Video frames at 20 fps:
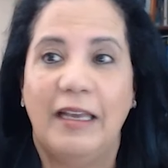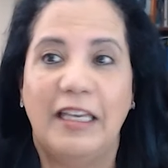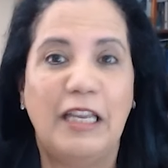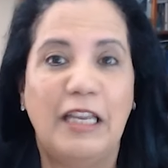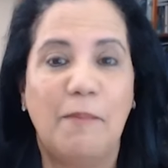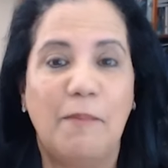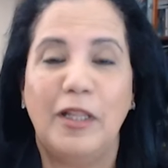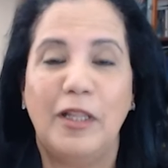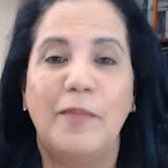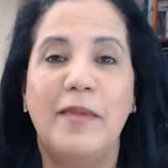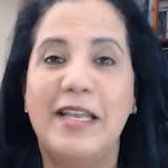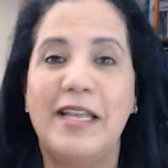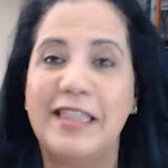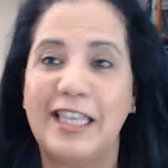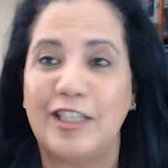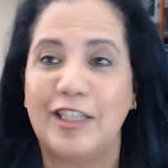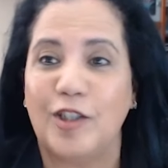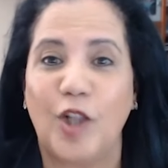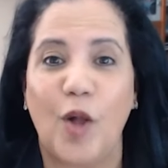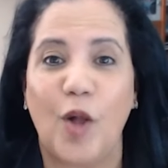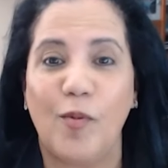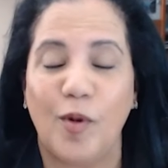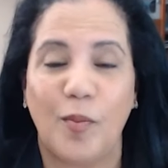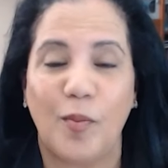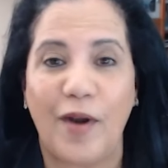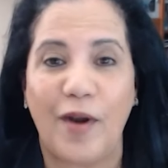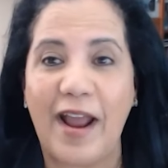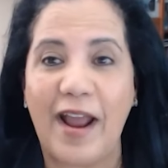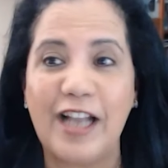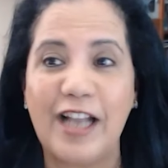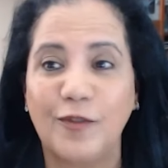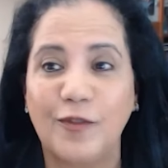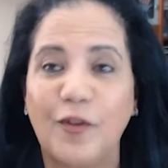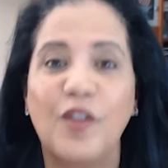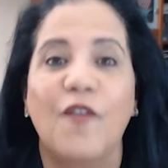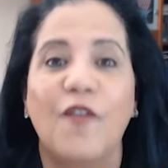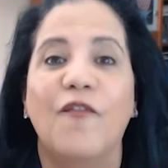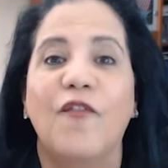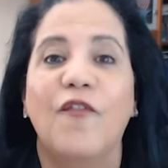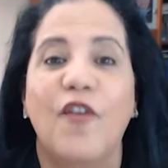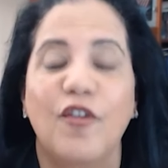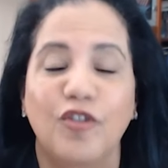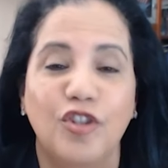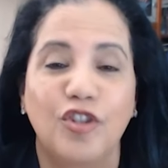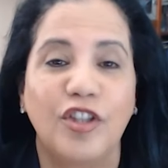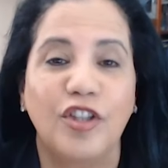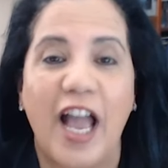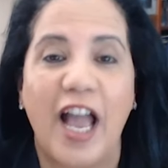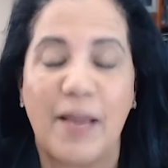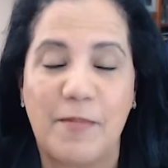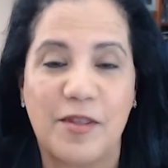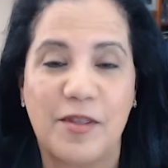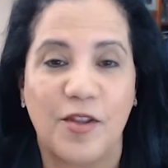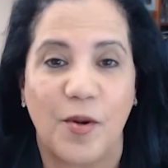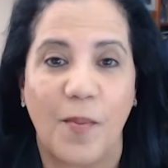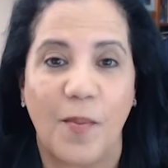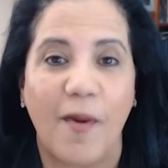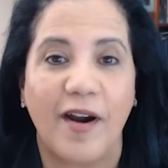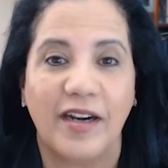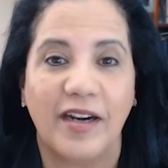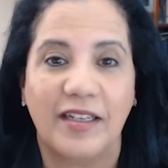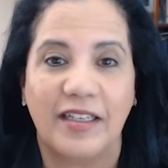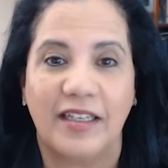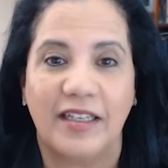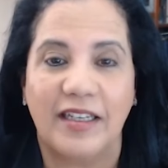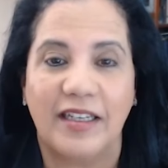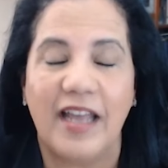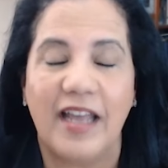implement these global brands for the first time in their market.